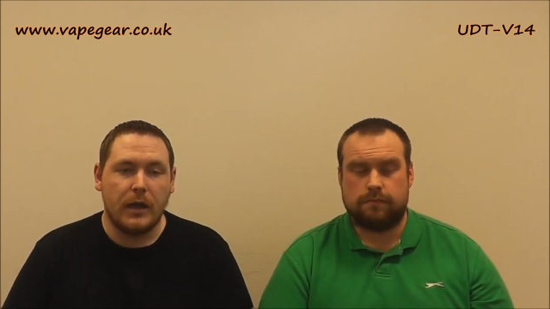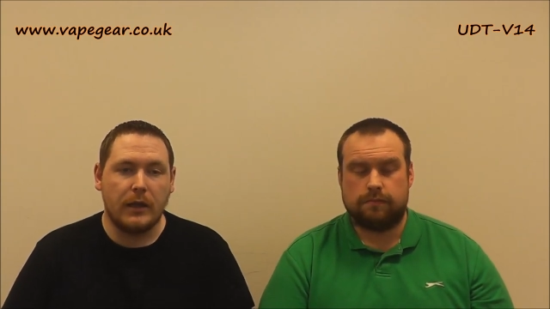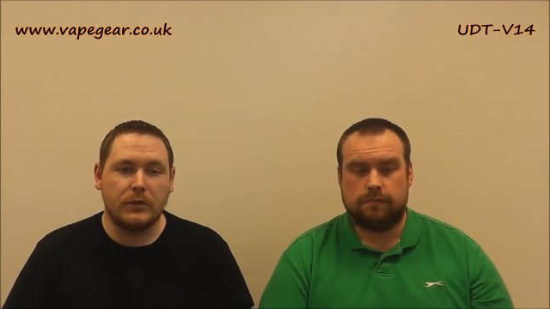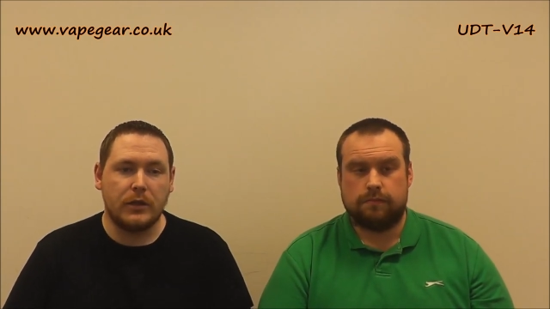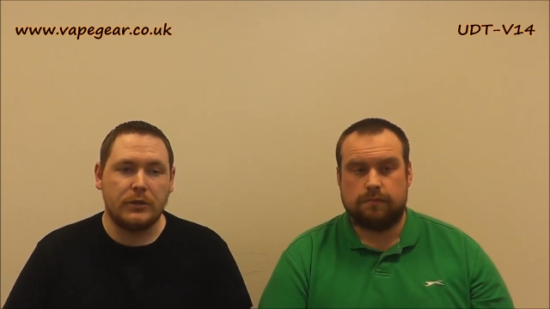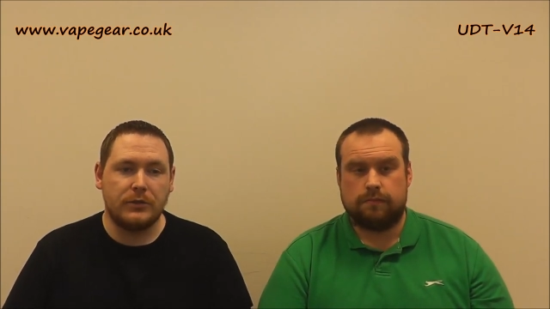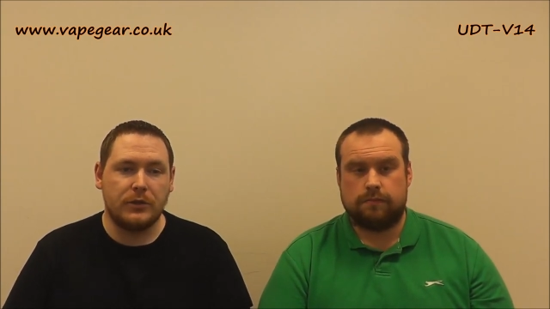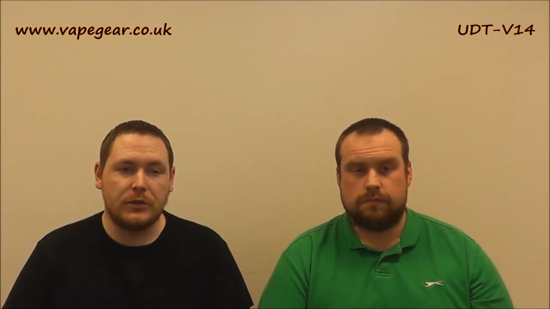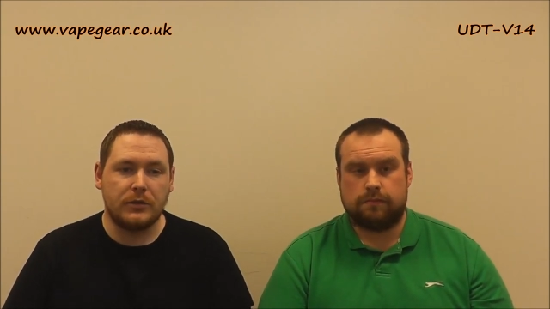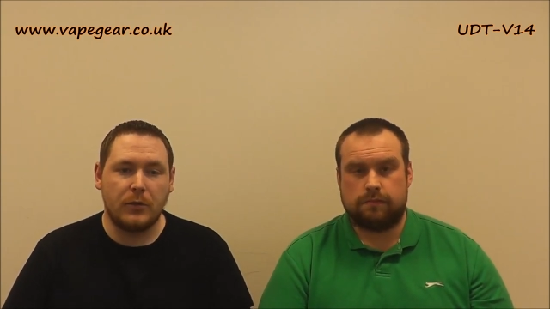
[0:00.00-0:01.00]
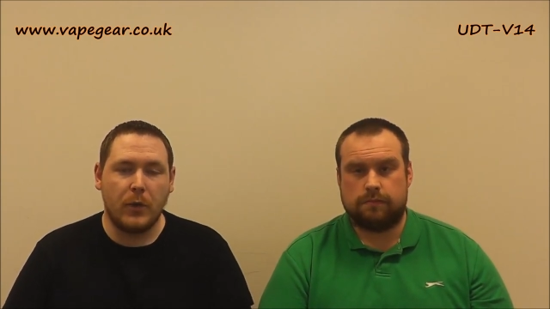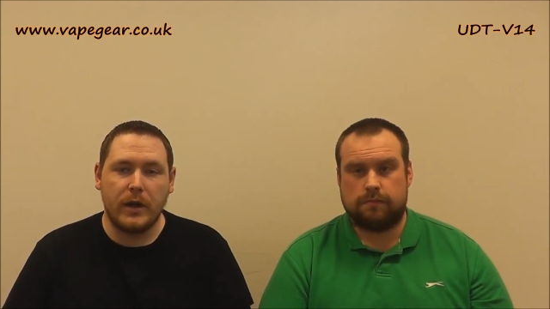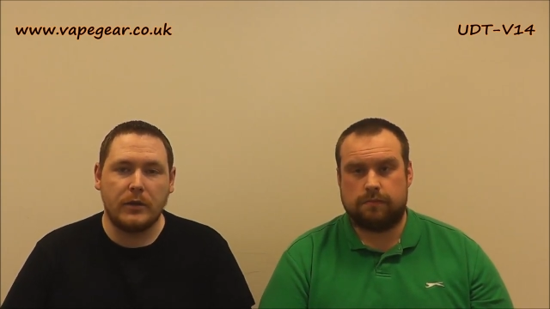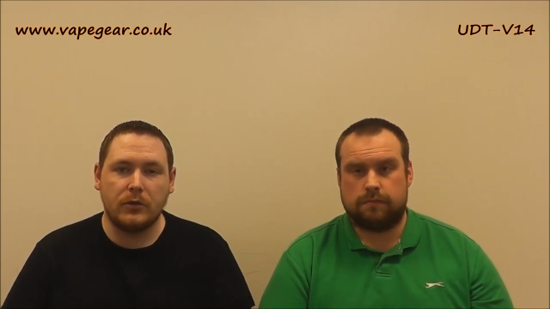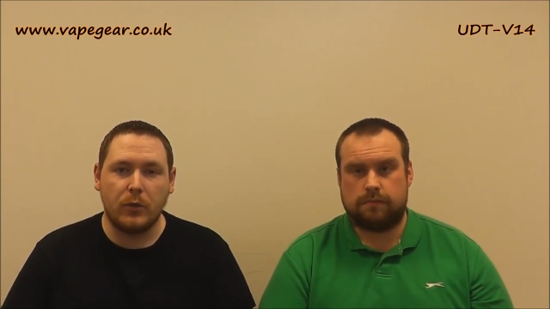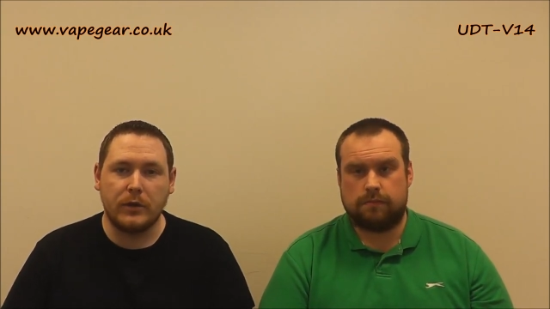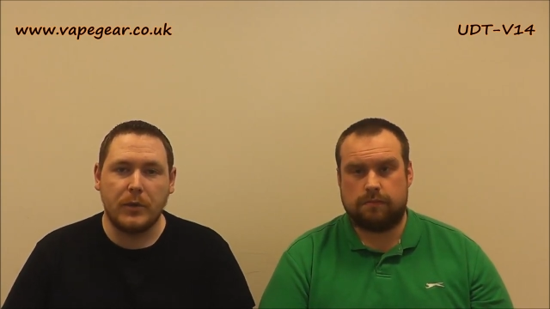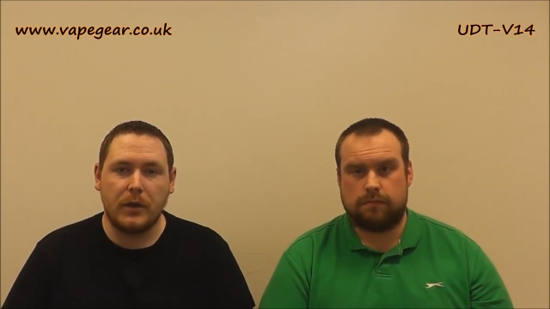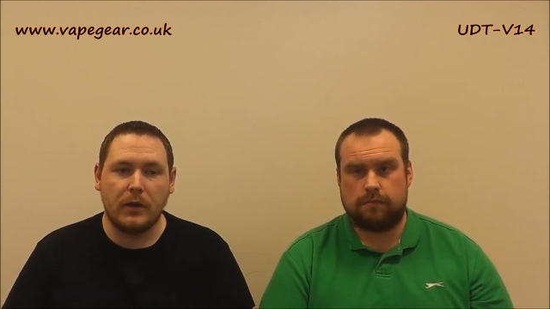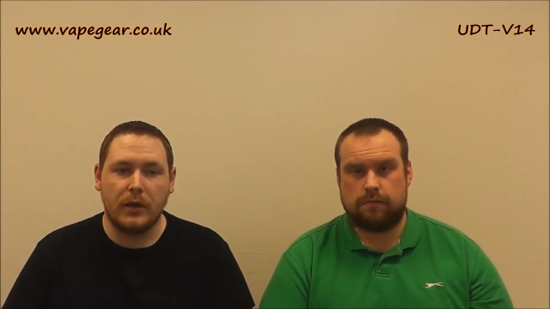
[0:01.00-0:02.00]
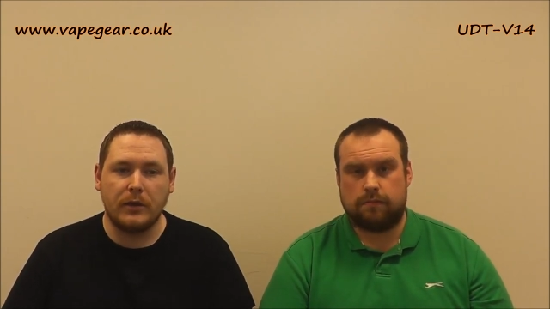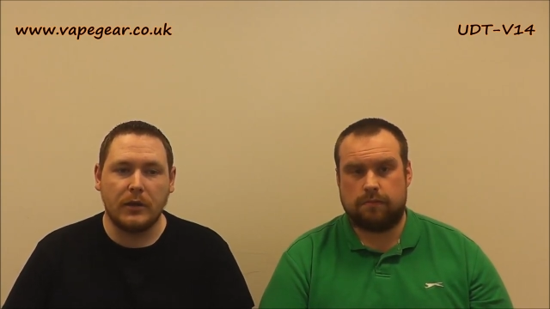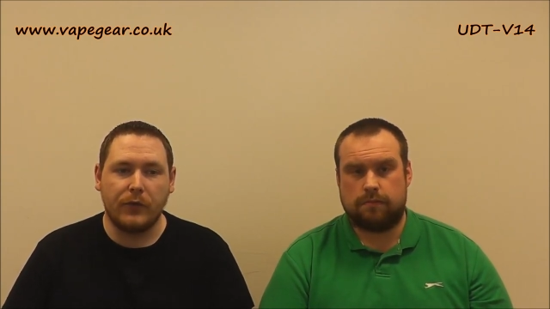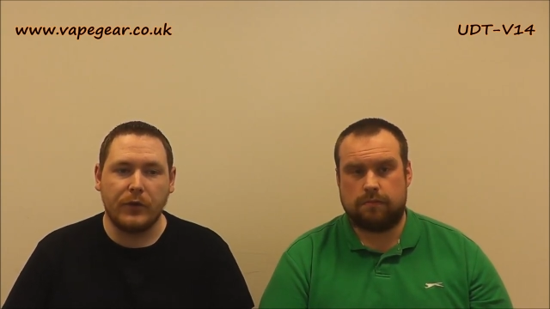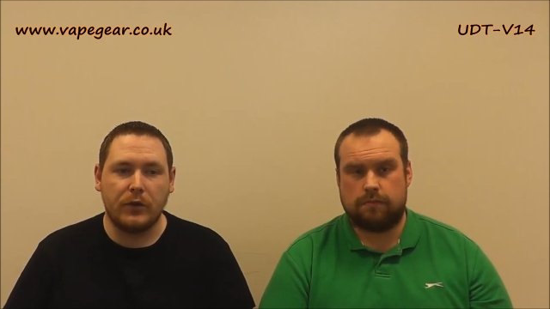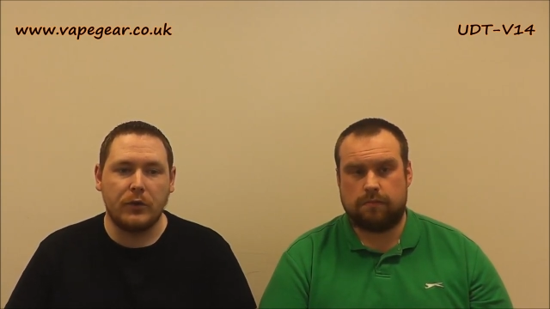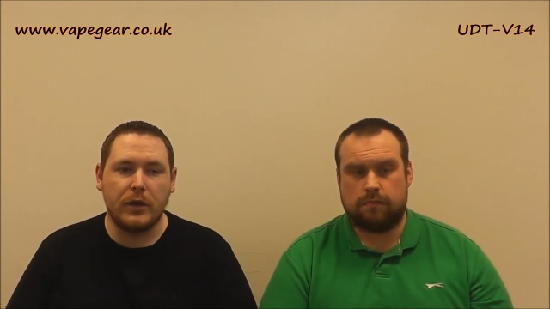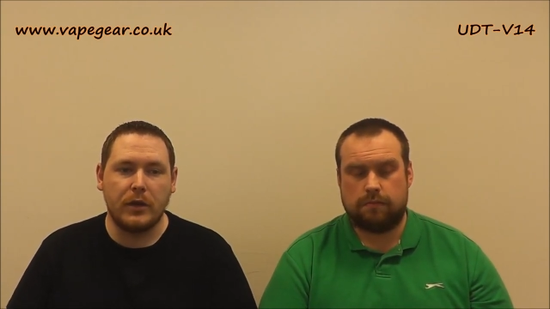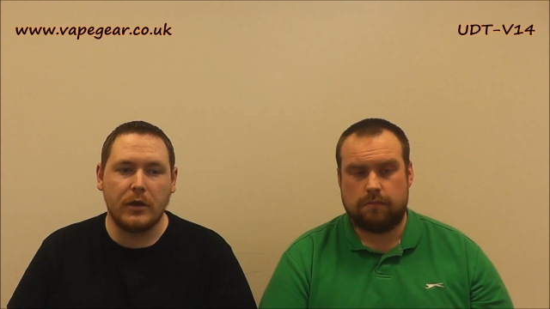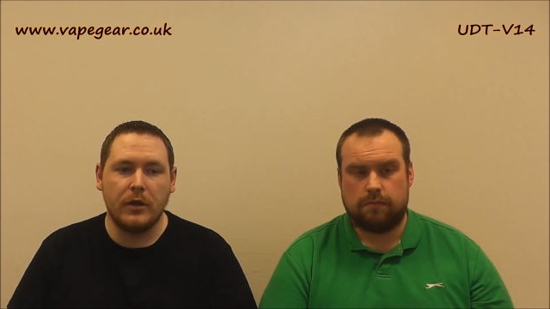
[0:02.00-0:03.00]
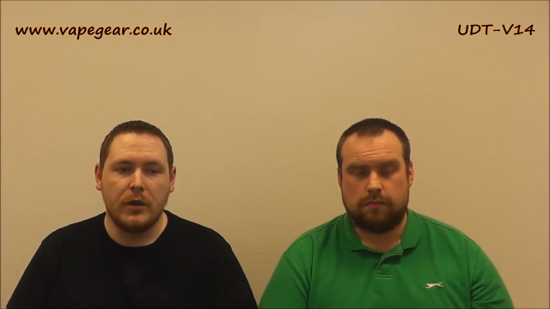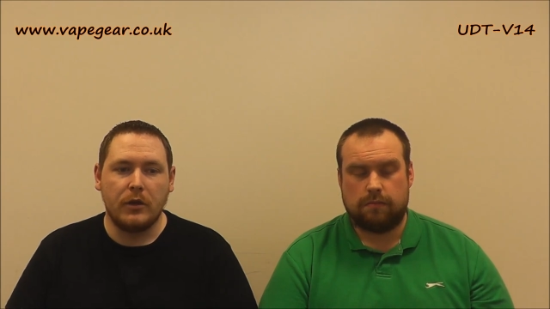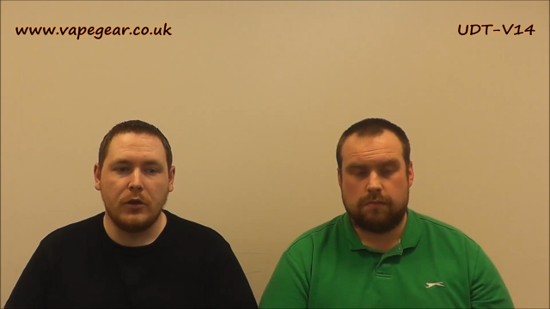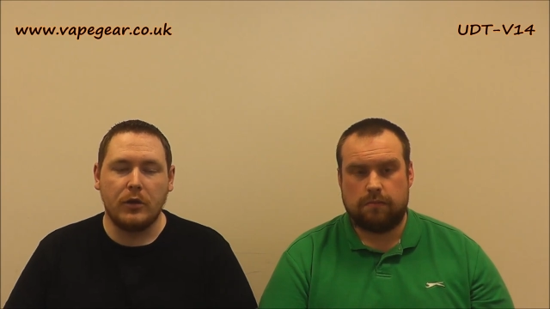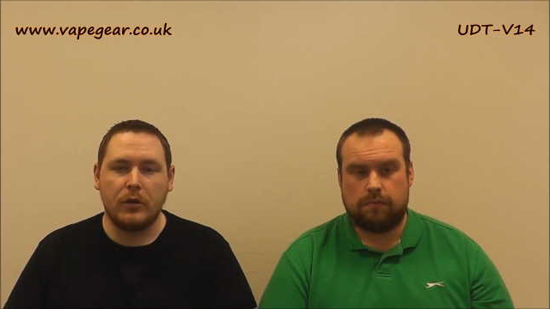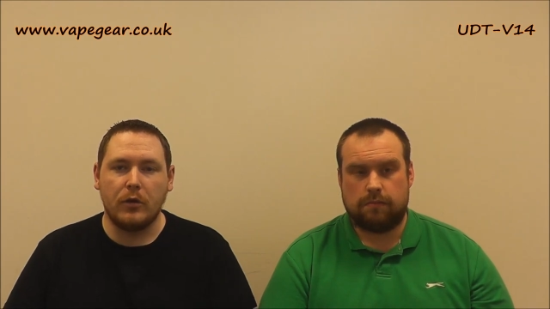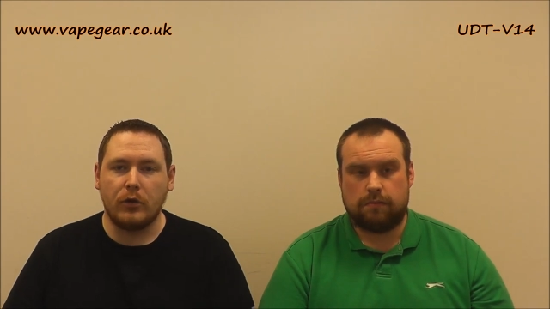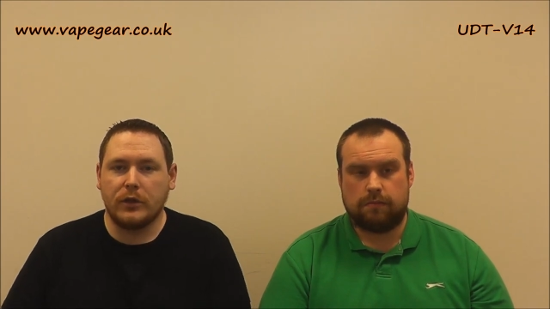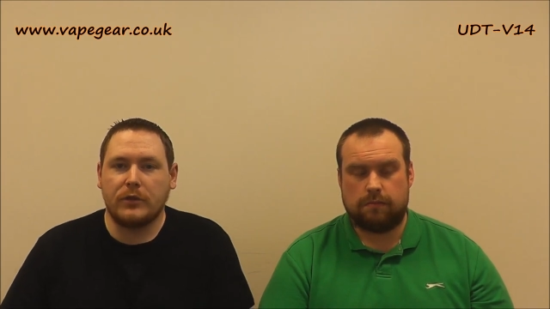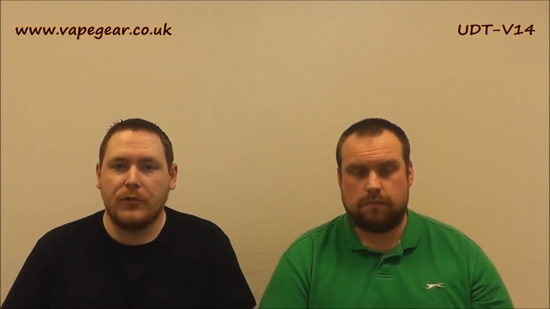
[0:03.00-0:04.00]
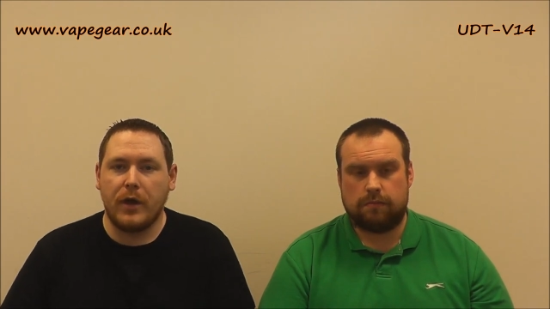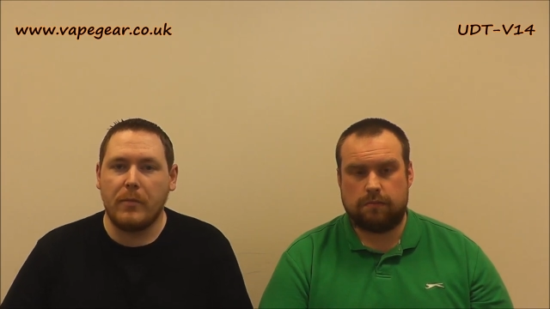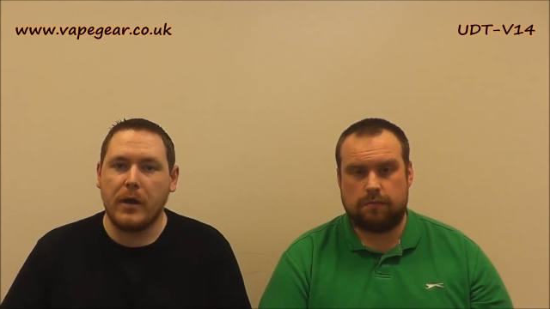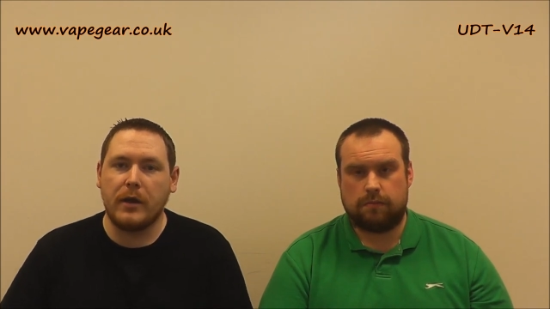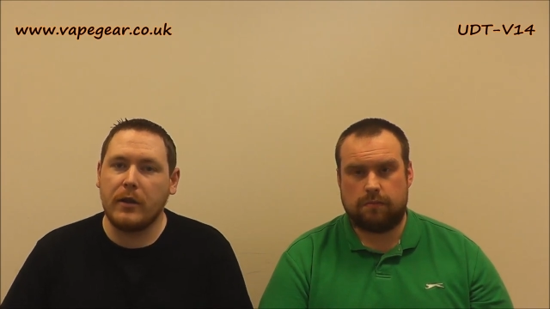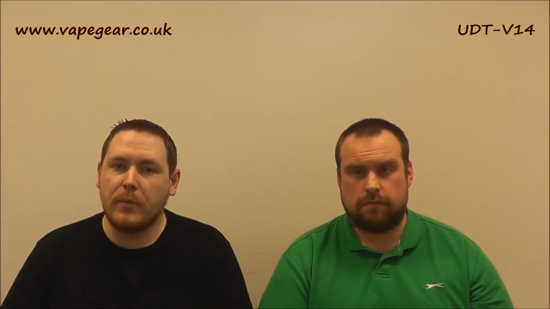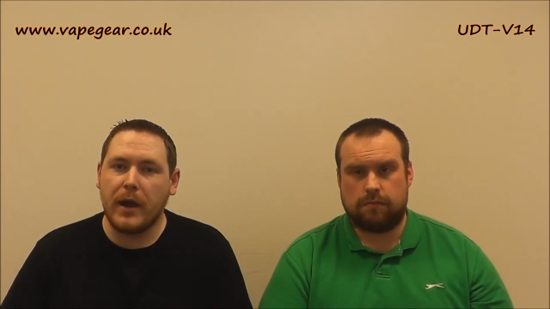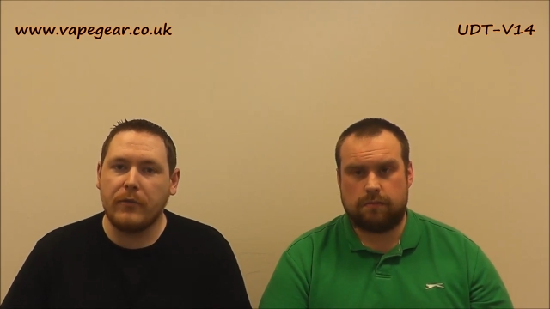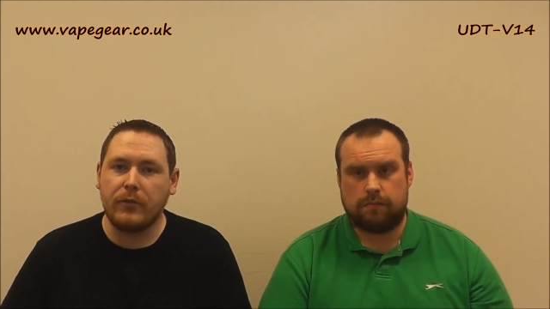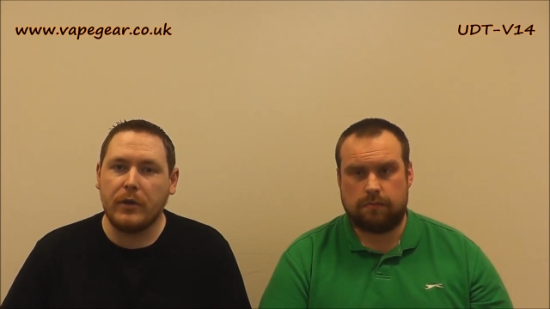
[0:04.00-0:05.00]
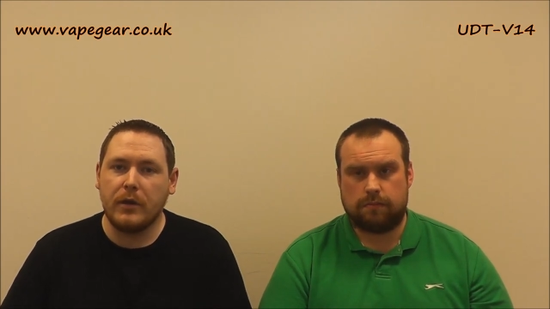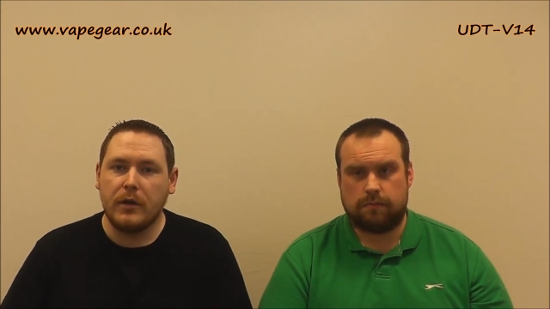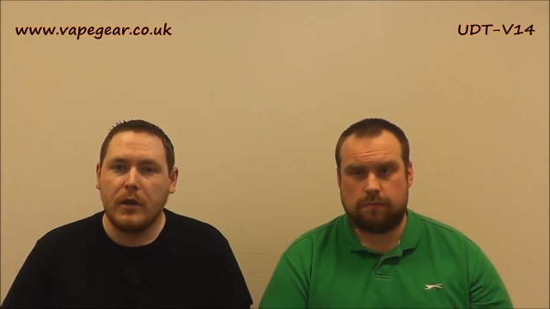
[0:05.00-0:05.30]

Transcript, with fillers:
Speaker 1: It's, it's just the way it's always been. There's nothing UD that you can not justify the money that you're paying for it.